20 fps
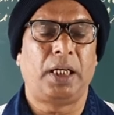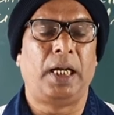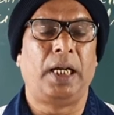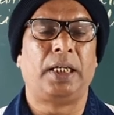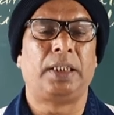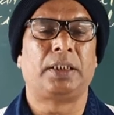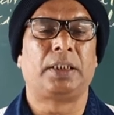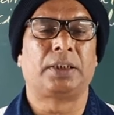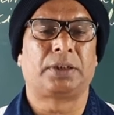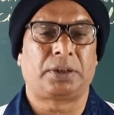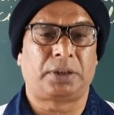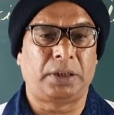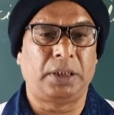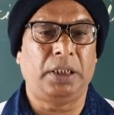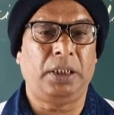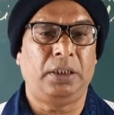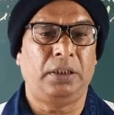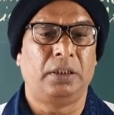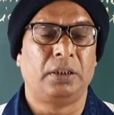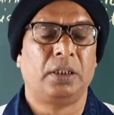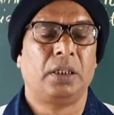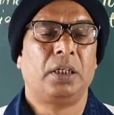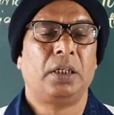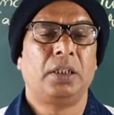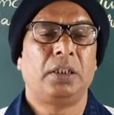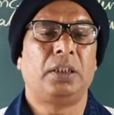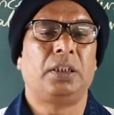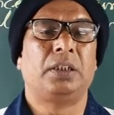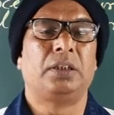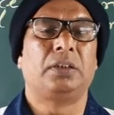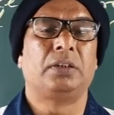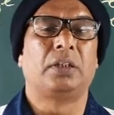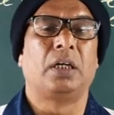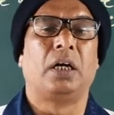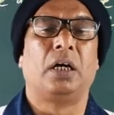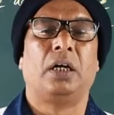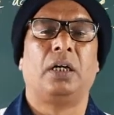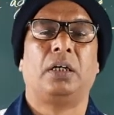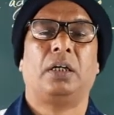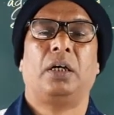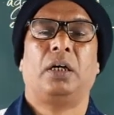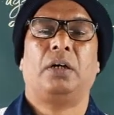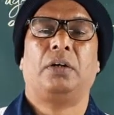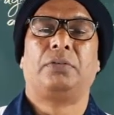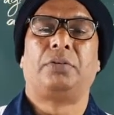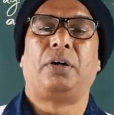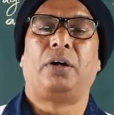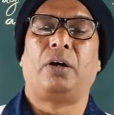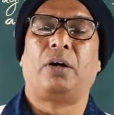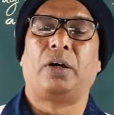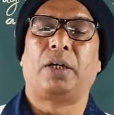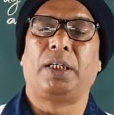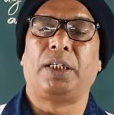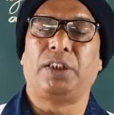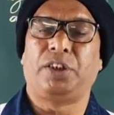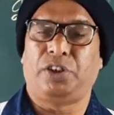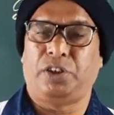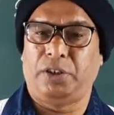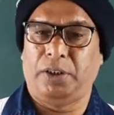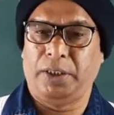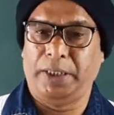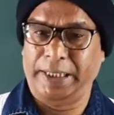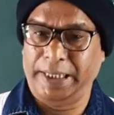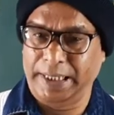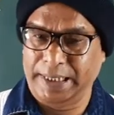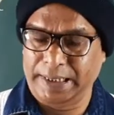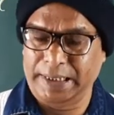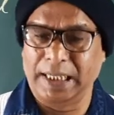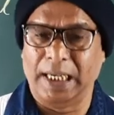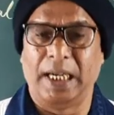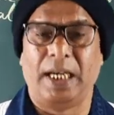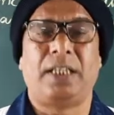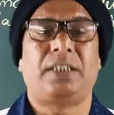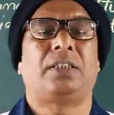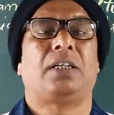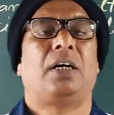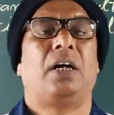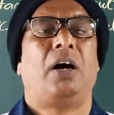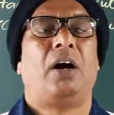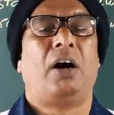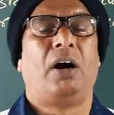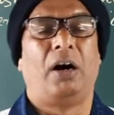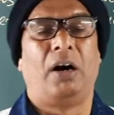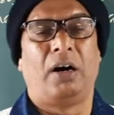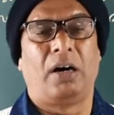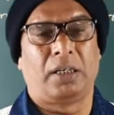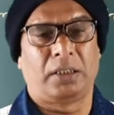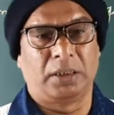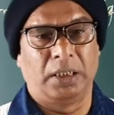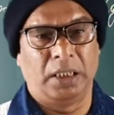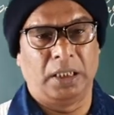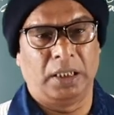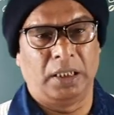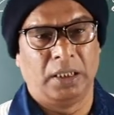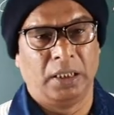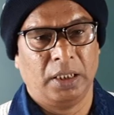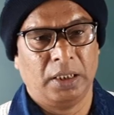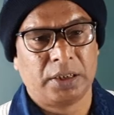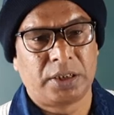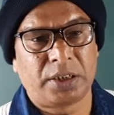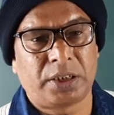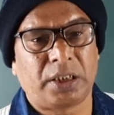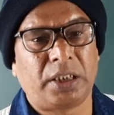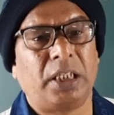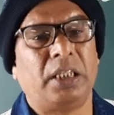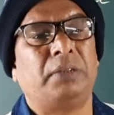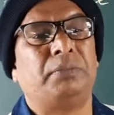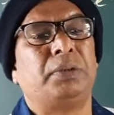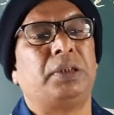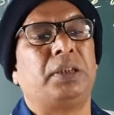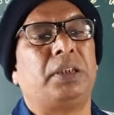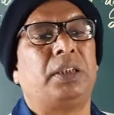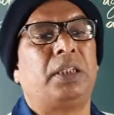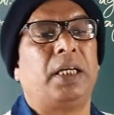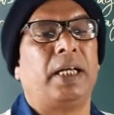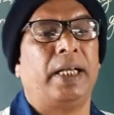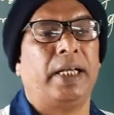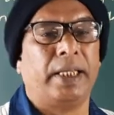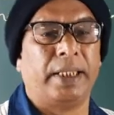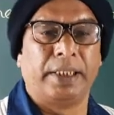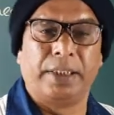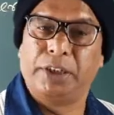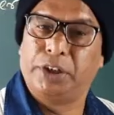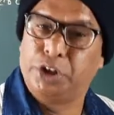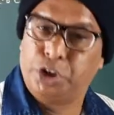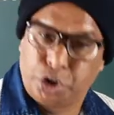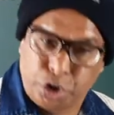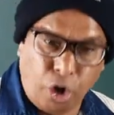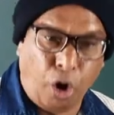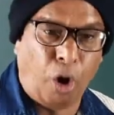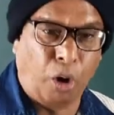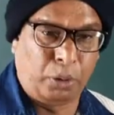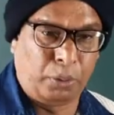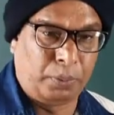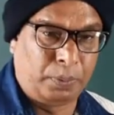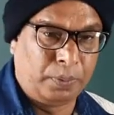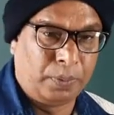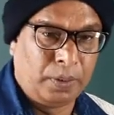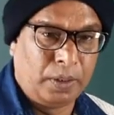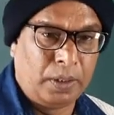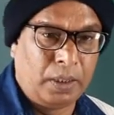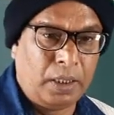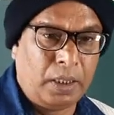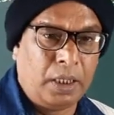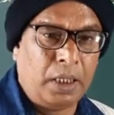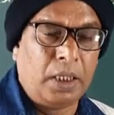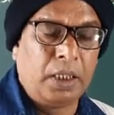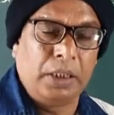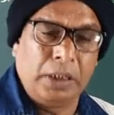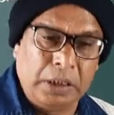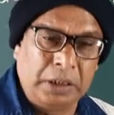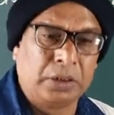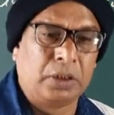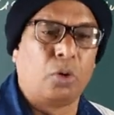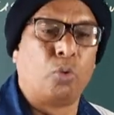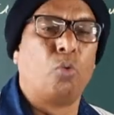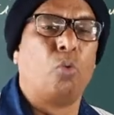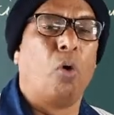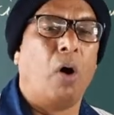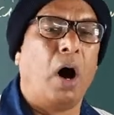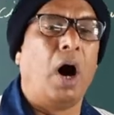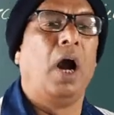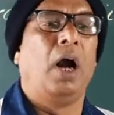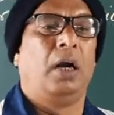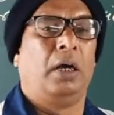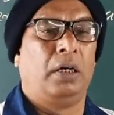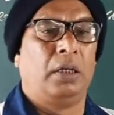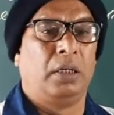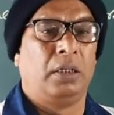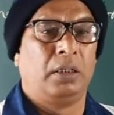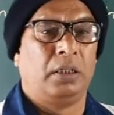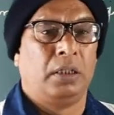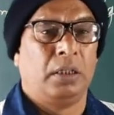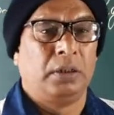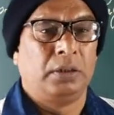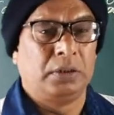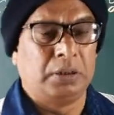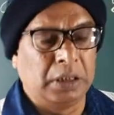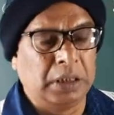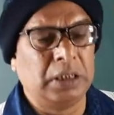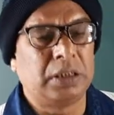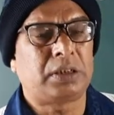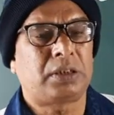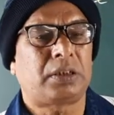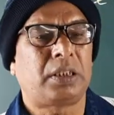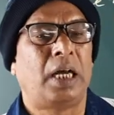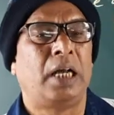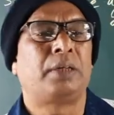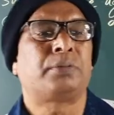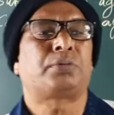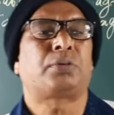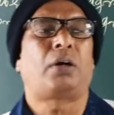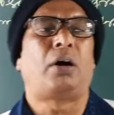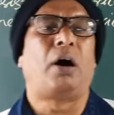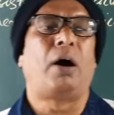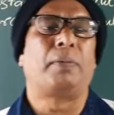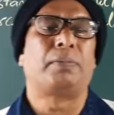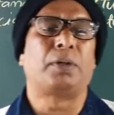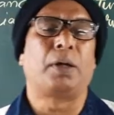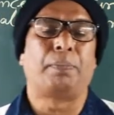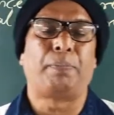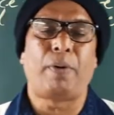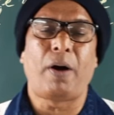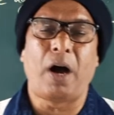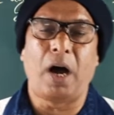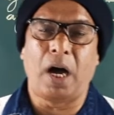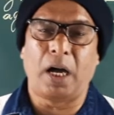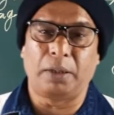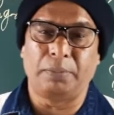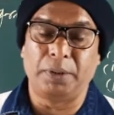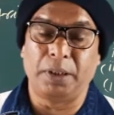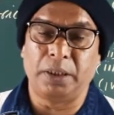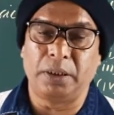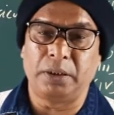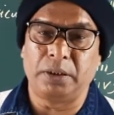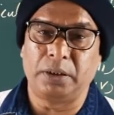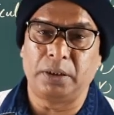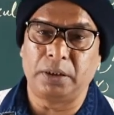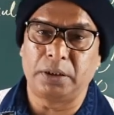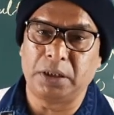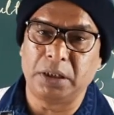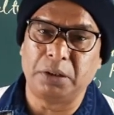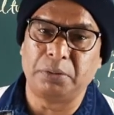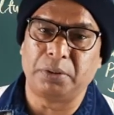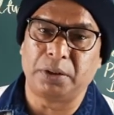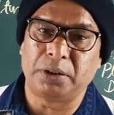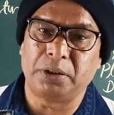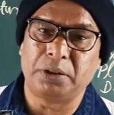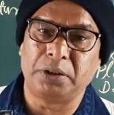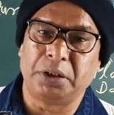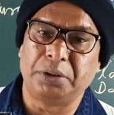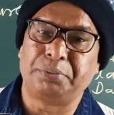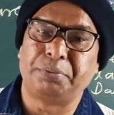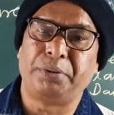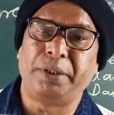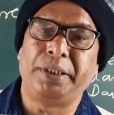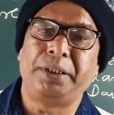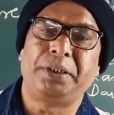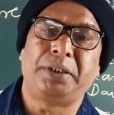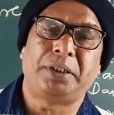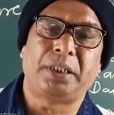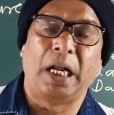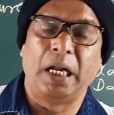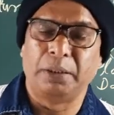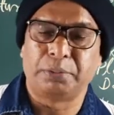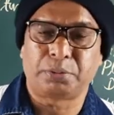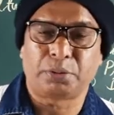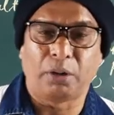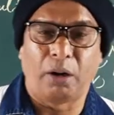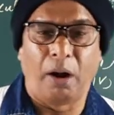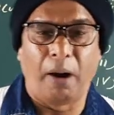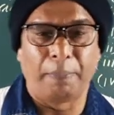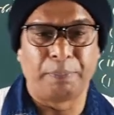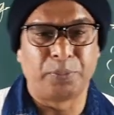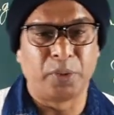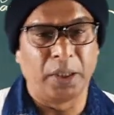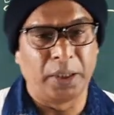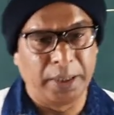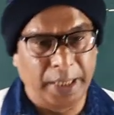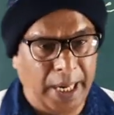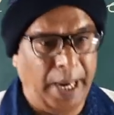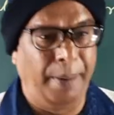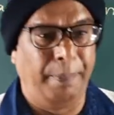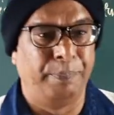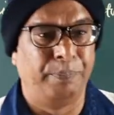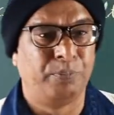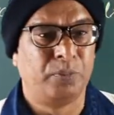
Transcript: and seen in the forest areas or the semi-arid zone. In the world, these types of the farming given different types of the name